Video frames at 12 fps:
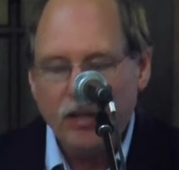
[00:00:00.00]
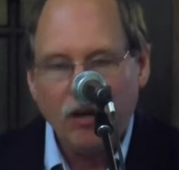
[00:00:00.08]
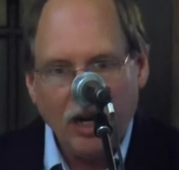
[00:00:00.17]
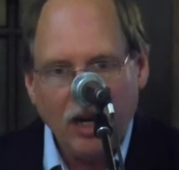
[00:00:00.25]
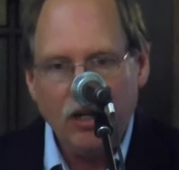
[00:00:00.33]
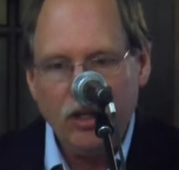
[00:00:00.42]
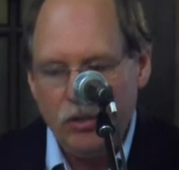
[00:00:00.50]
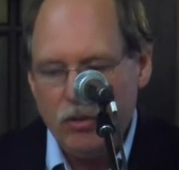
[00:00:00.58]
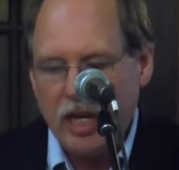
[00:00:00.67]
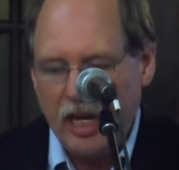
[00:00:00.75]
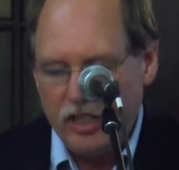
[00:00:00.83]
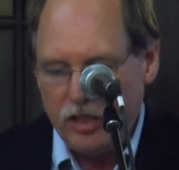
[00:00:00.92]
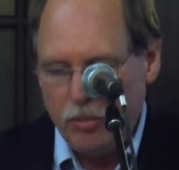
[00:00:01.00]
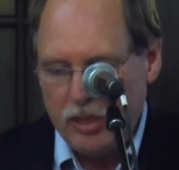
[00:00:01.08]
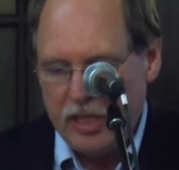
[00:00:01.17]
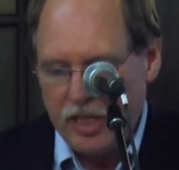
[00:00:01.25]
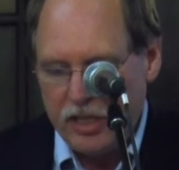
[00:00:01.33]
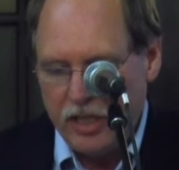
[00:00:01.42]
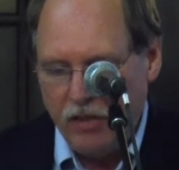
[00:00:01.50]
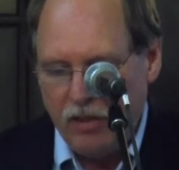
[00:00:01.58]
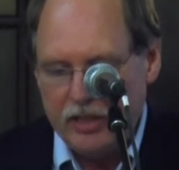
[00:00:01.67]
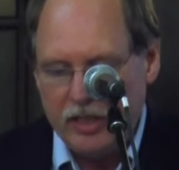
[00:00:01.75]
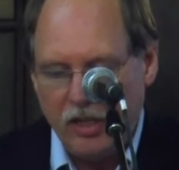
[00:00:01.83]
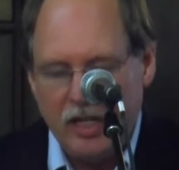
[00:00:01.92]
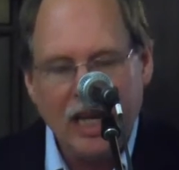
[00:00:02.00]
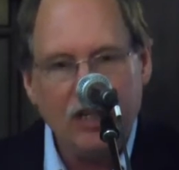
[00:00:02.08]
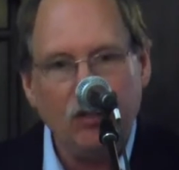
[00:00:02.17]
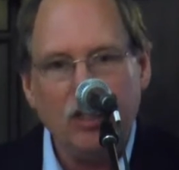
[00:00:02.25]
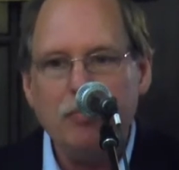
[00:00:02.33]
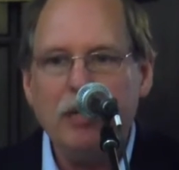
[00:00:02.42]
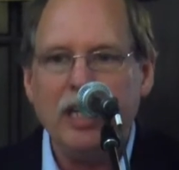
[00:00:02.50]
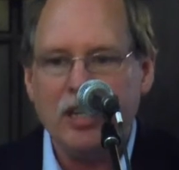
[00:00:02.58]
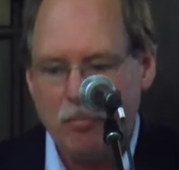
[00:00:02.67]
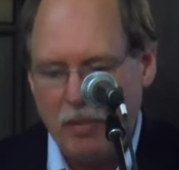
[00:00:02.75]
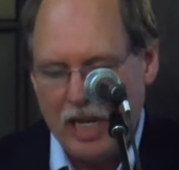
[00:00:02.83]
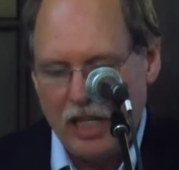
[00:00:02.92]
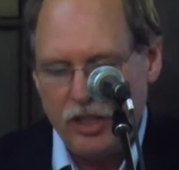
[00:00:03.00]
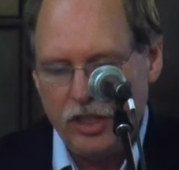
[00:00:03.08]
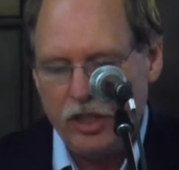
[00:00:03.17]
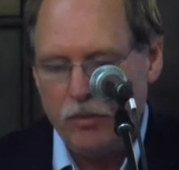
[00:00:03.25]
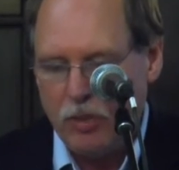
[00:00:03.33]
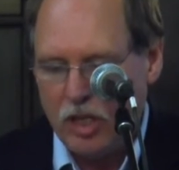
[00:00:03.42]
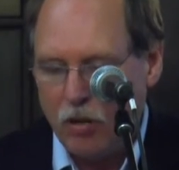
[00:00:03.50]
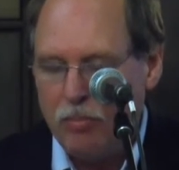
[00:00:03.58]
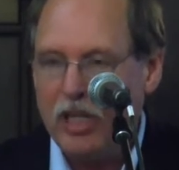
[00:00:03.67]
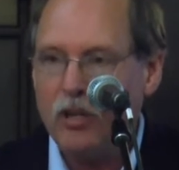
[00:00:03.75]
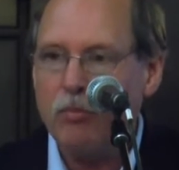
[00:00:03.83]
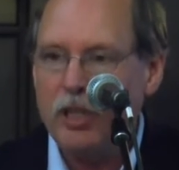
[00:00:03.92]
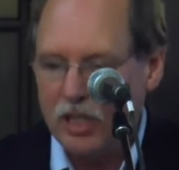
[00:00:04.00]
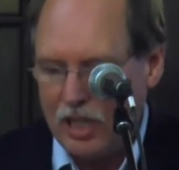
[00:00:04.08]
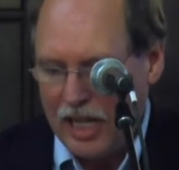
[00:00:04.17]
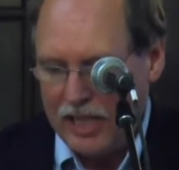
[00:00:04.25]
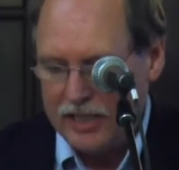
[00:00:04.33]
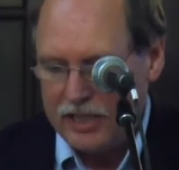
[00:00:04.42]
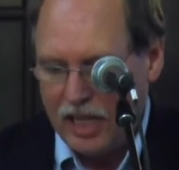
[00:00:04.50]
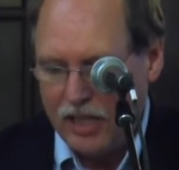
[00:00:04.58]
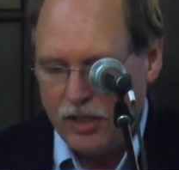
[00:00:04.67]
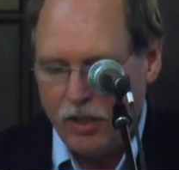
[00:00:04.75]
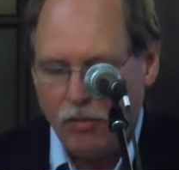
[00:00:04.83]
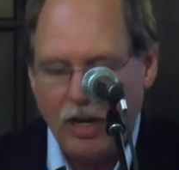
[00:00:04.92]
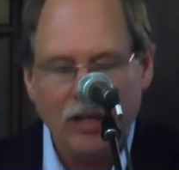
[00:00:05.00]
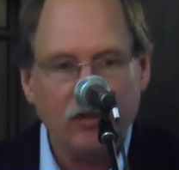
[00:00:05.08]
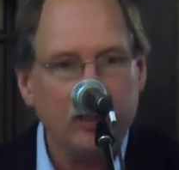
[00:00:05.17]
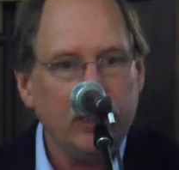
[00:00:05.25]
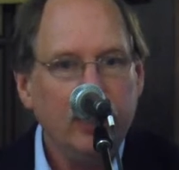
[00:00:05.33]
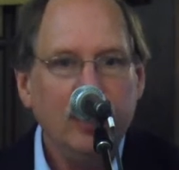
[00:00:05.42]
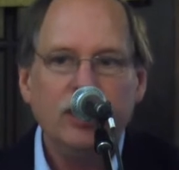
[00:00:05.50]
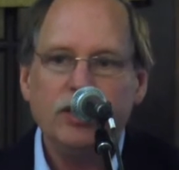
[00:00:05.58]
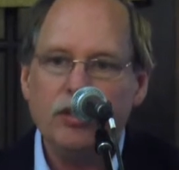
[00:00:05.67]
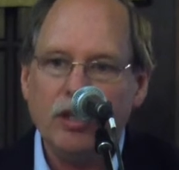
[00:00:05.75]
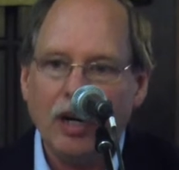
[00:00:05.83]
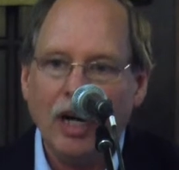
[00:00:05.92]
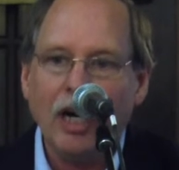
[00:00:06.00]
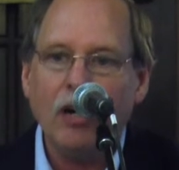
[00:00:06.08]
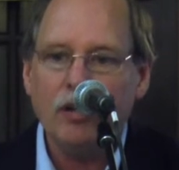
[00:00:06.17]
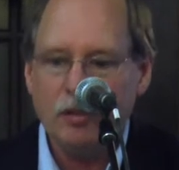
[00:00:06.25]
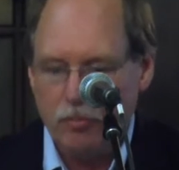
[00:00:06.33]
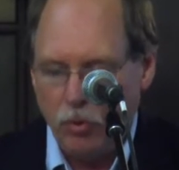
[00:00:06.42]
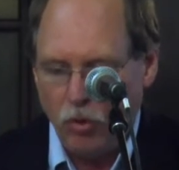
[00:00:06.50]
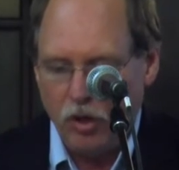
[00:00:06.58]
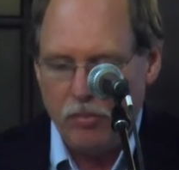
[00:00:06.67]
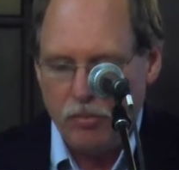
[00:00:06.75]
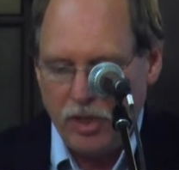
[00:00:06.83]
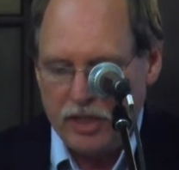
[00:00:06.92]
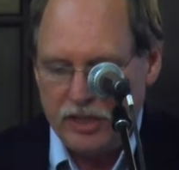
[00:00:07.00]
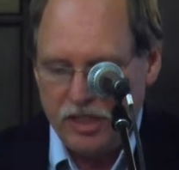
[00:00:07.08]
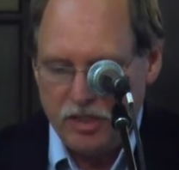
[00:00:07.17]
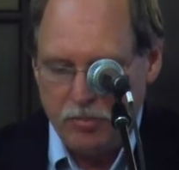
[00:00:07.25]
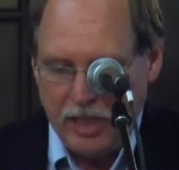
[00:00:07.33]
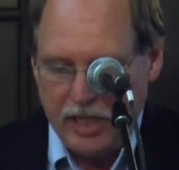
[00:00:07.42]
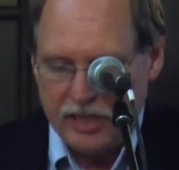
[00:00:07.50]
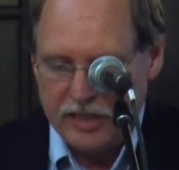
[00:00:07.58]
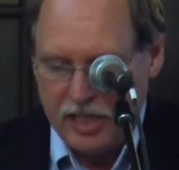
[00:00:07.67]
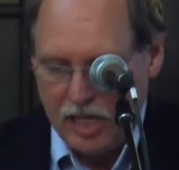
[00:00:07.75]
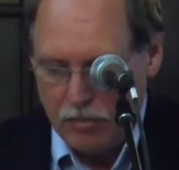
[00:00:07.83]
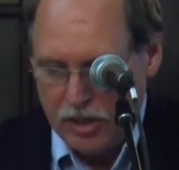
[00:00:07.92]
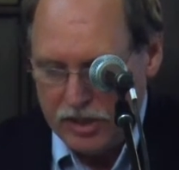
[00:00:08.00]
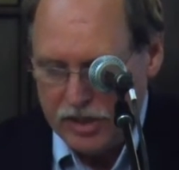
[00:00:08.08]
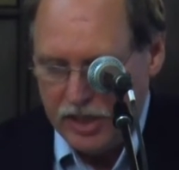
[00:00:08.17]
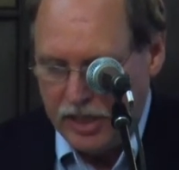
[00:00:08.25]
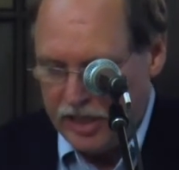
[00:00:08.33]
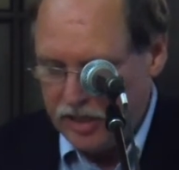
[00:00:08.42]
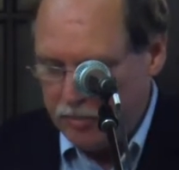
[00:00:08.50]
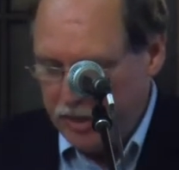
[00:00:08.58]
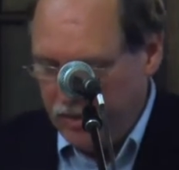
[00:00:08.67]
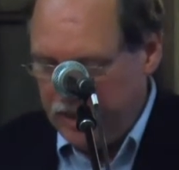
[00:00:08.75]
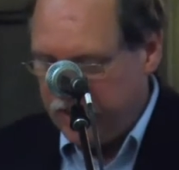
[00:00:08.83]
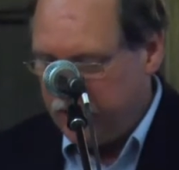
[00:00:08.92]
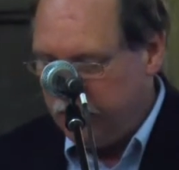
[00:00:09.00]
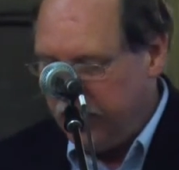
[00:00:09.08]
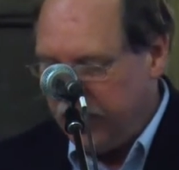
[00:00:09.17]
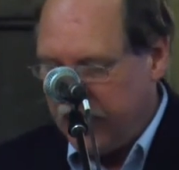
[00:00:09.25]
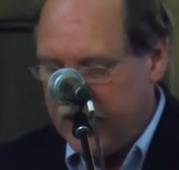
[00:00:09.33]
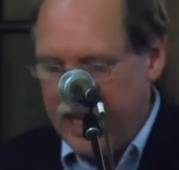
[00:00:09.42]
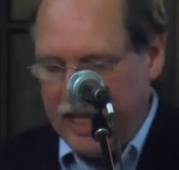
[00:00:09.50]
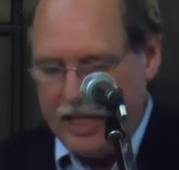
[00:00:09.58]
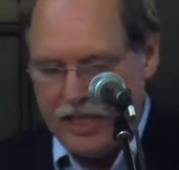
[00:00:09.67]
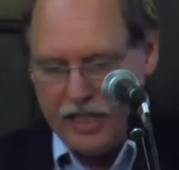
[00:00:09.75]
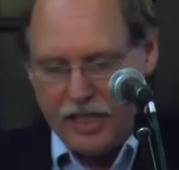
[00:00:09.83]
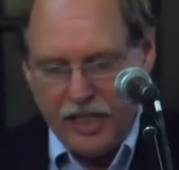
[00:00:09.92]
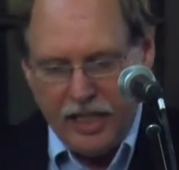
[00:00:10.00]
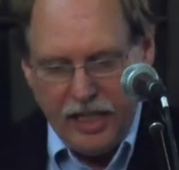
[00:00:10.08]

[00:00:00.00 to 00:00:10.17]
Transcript: there are new kinds of protected areas that are not only being imagined, but are being realized on the ground. So there are important precedents being established and experience being gained.